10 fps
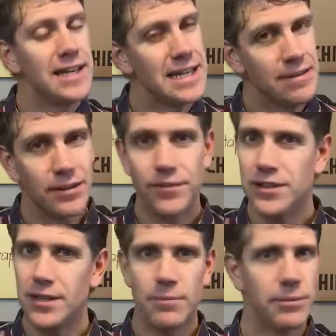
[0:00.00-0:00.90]
Even if it
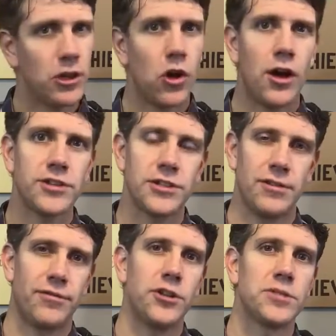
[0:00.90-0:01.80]
didn't maybe cause it in the
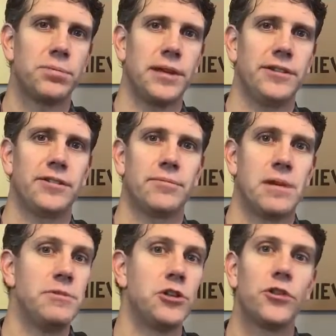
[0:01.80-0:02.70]
first place.
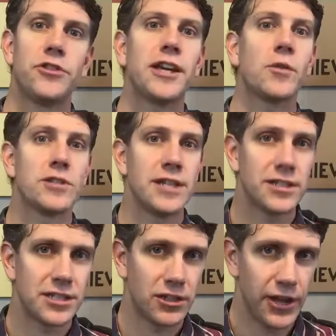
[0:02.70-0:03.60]
Maybe you don't think it was
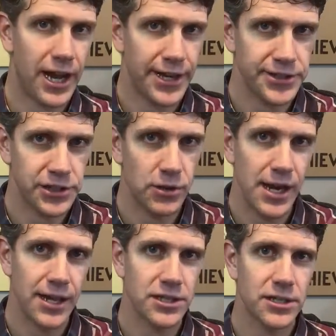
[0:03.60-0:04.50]
necessarily high
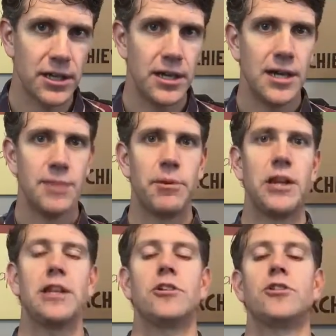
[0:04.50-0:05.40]
stress, but
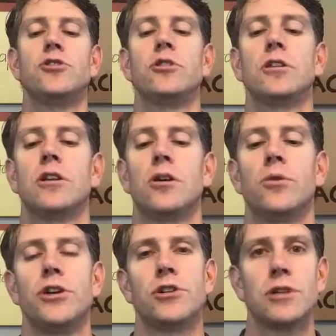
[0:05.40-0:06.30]
anything you can do to
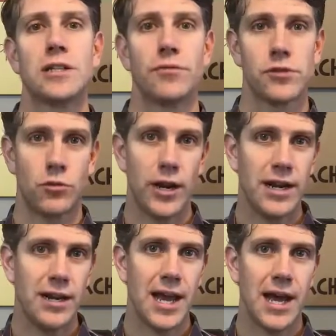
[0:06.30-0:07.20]
lower your stress levels
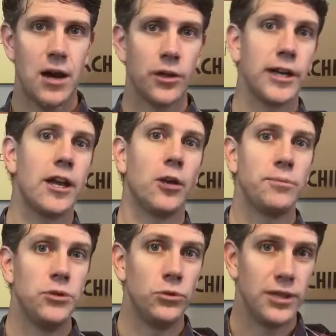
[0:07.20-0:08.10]
right now are going to
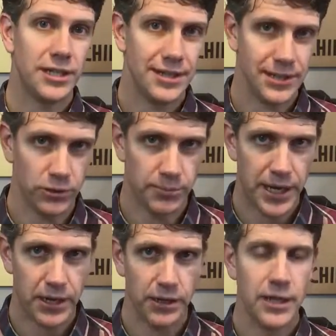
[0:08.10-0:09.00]
help you heal
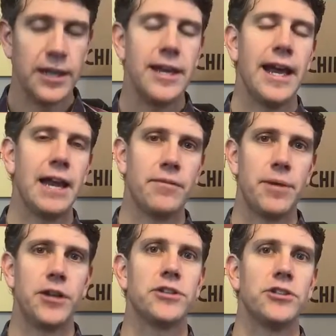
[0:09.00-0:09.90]
better and have a
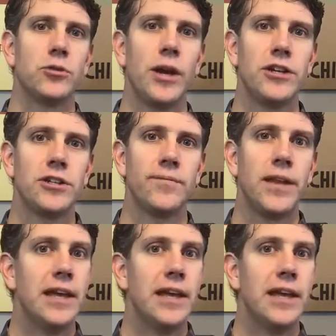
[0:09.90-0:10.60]
better situation.